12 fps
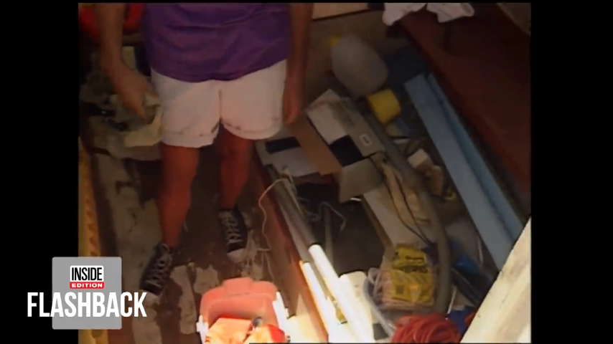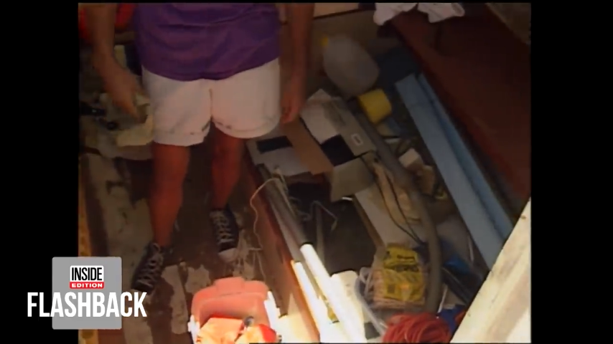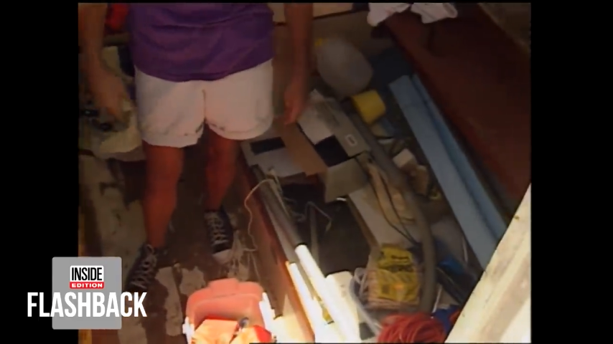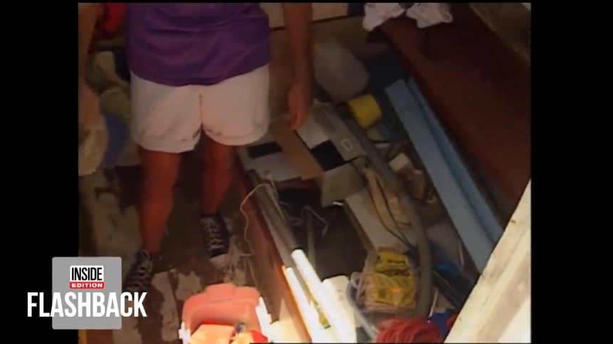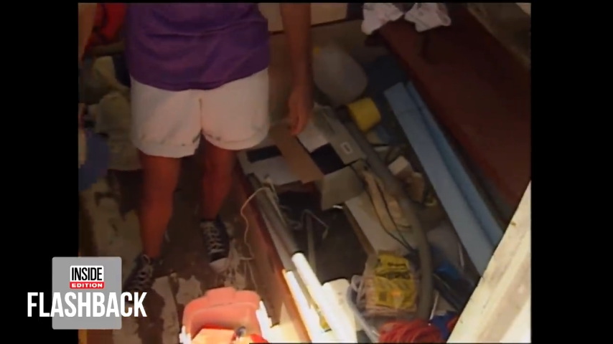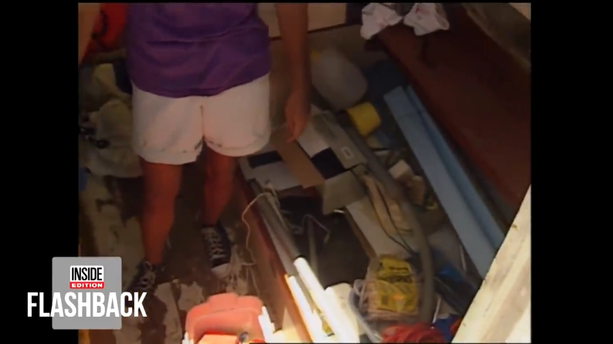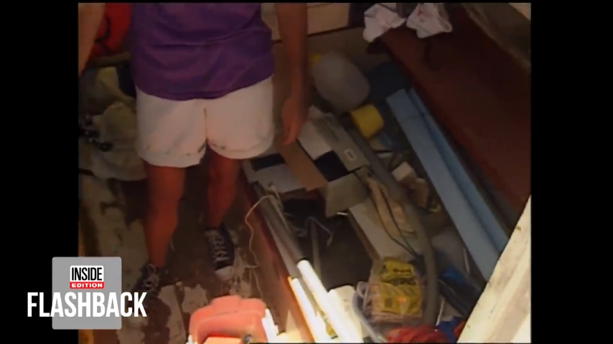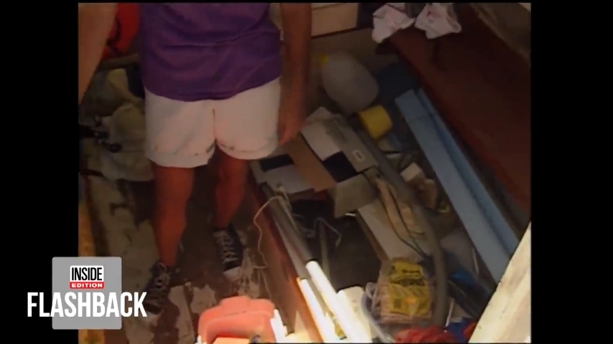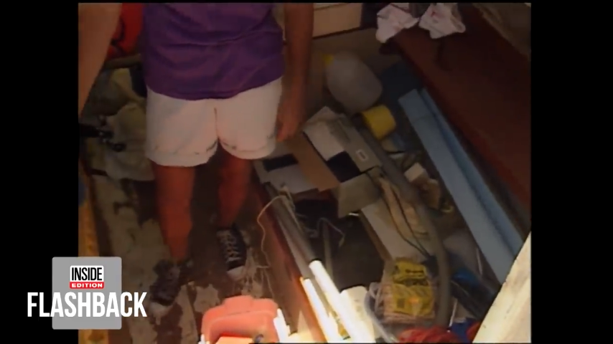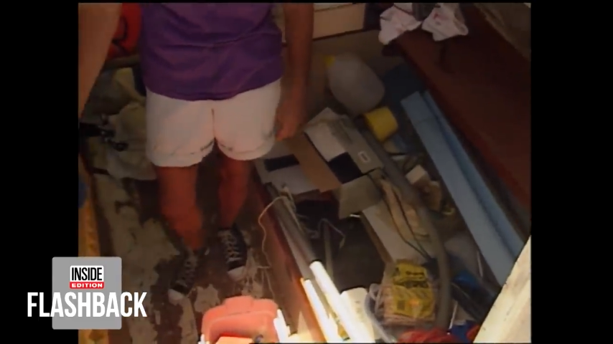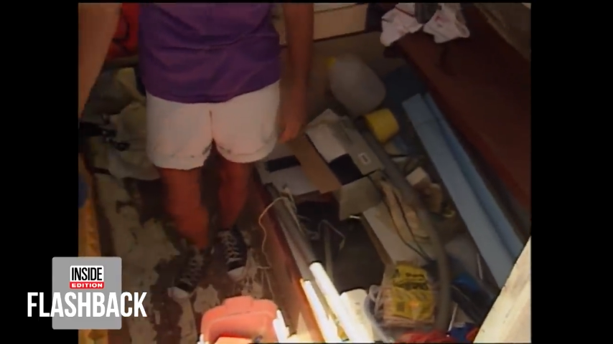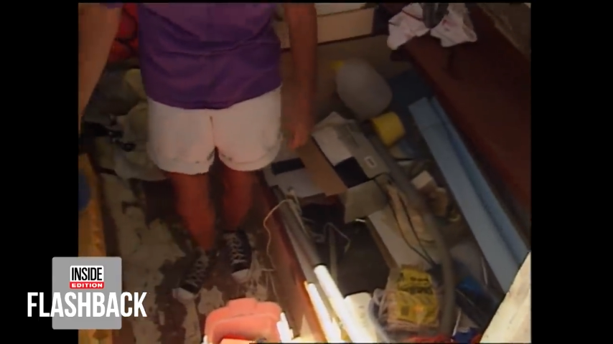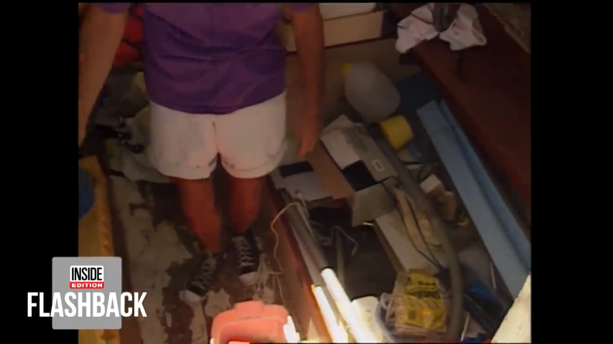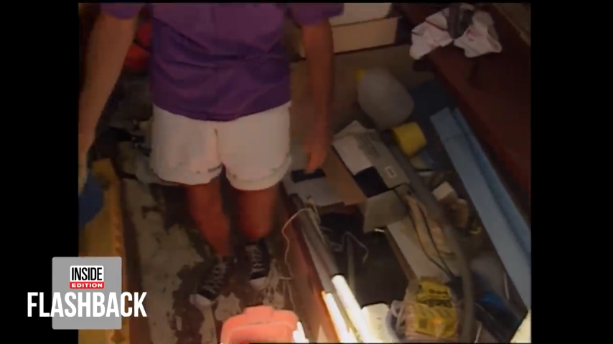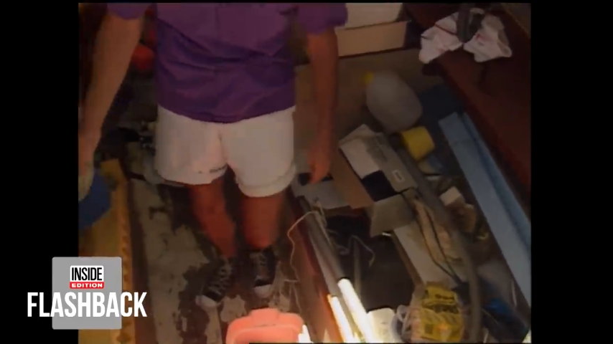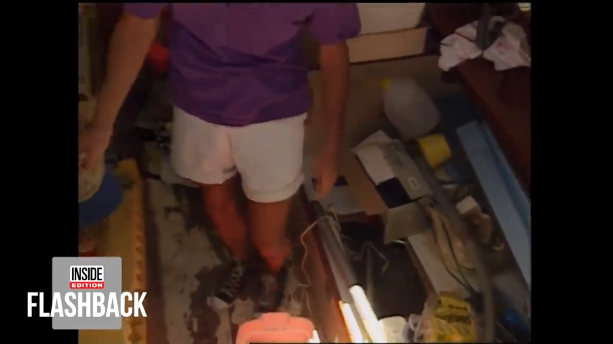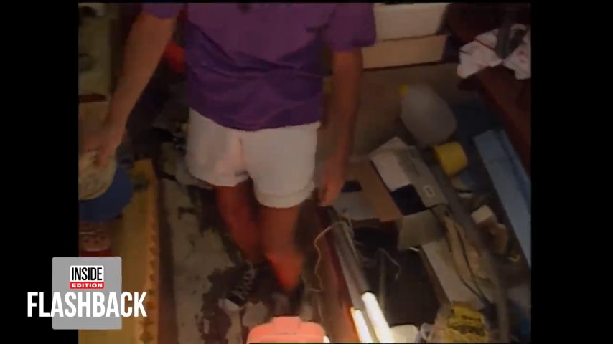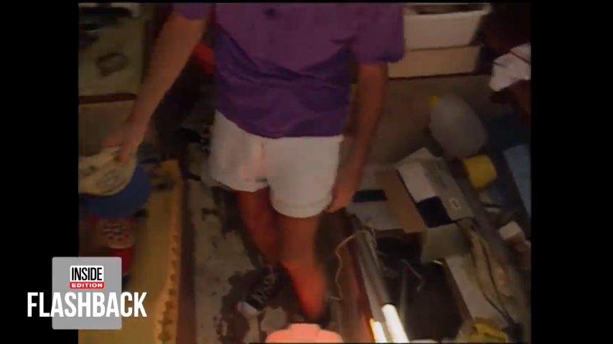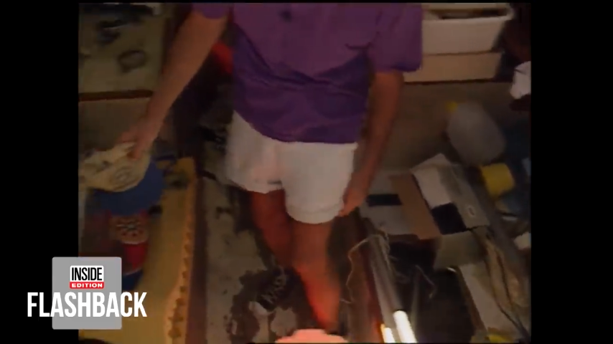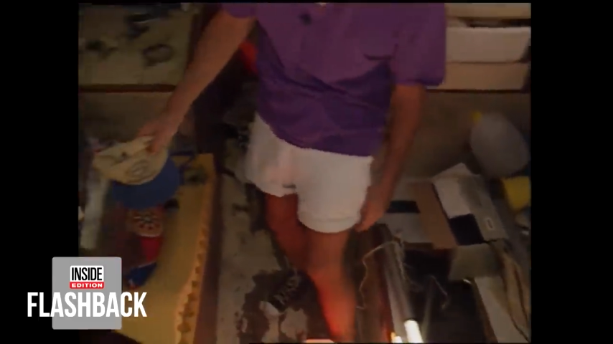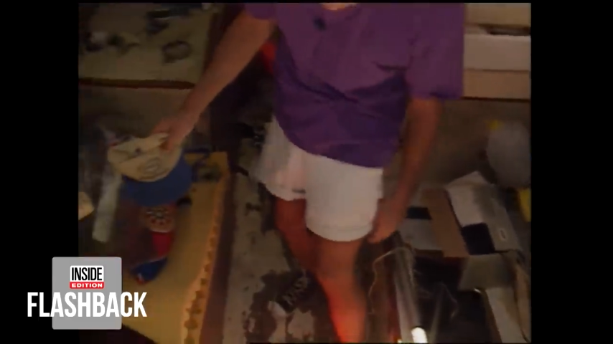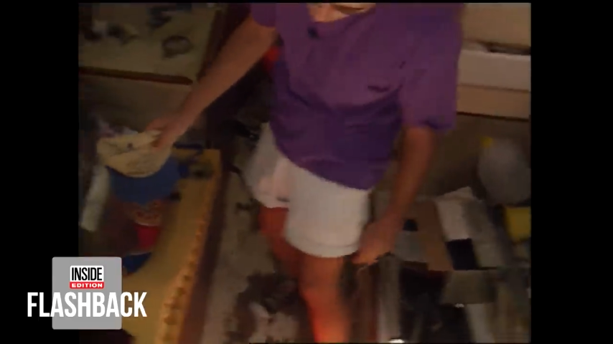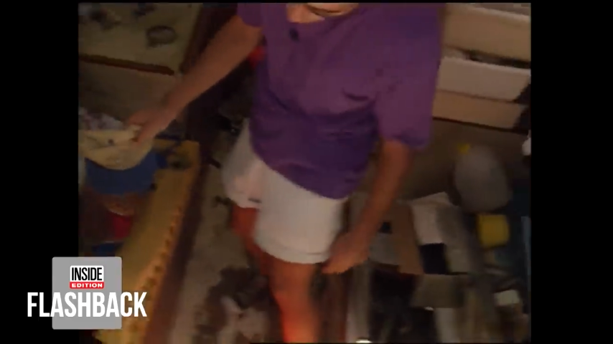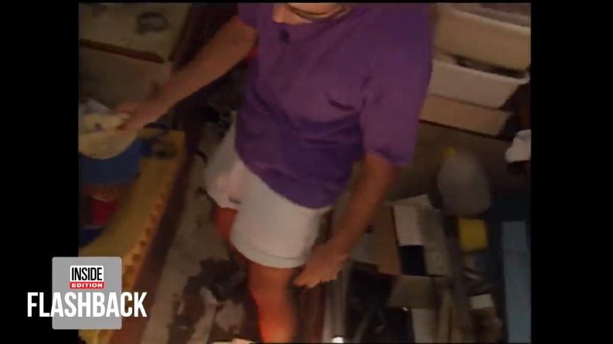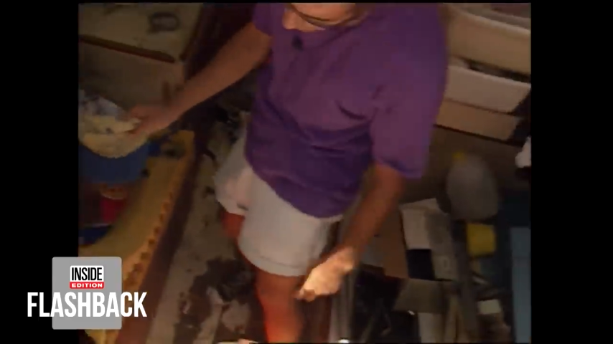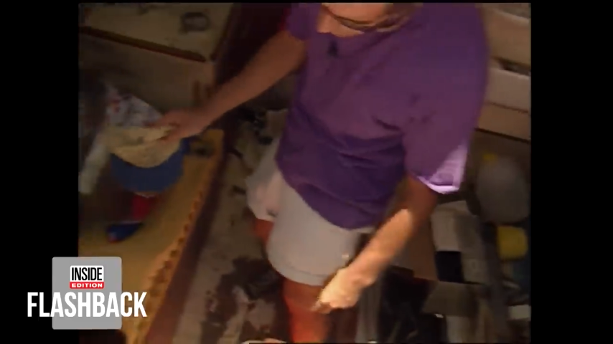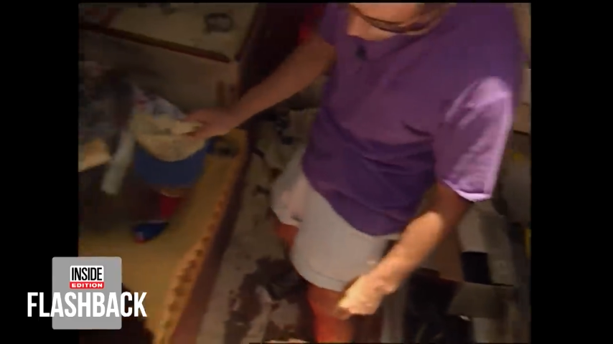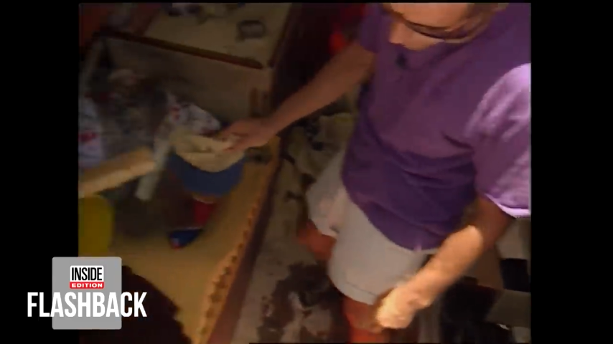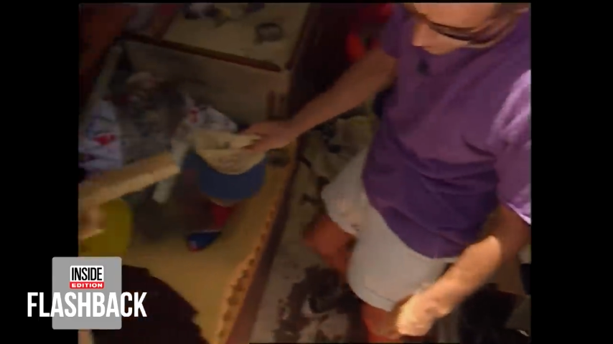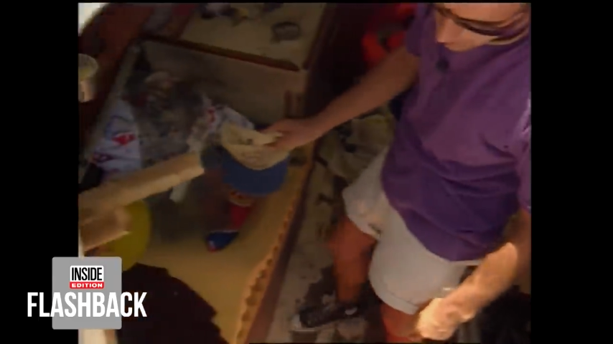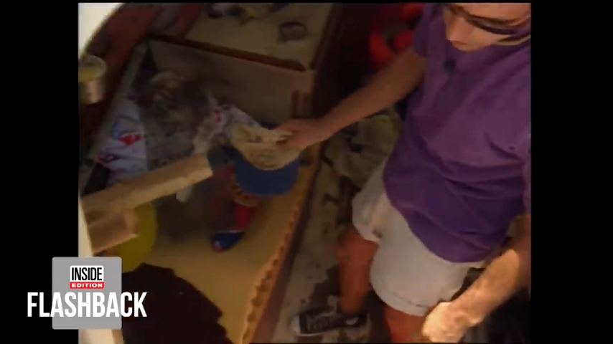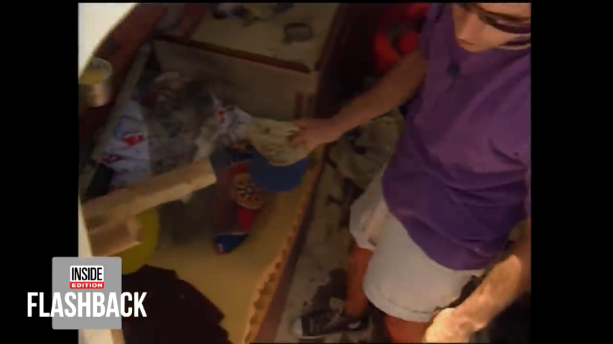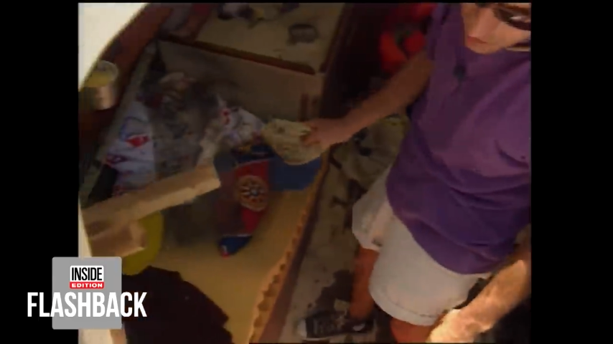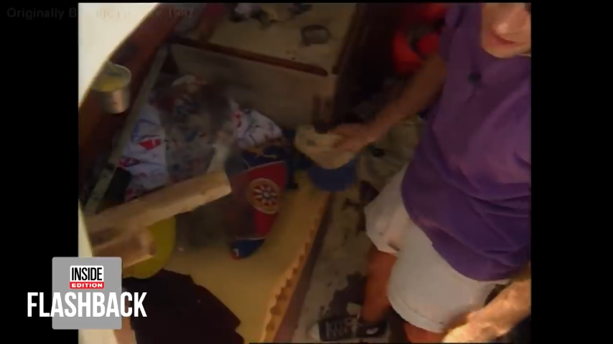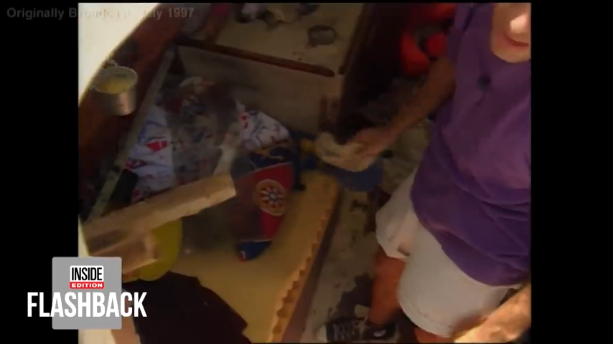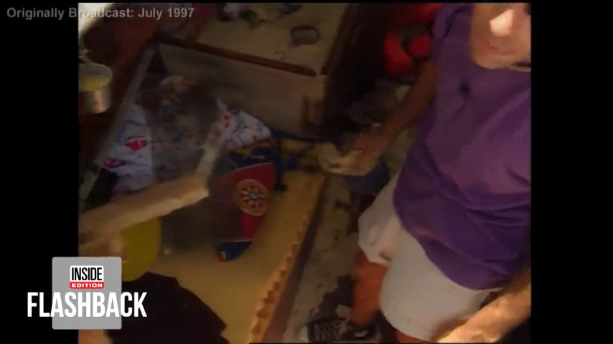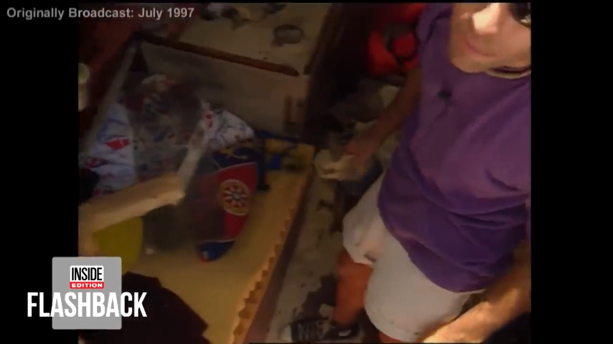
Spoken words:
No face is visible, so there are no lips to read.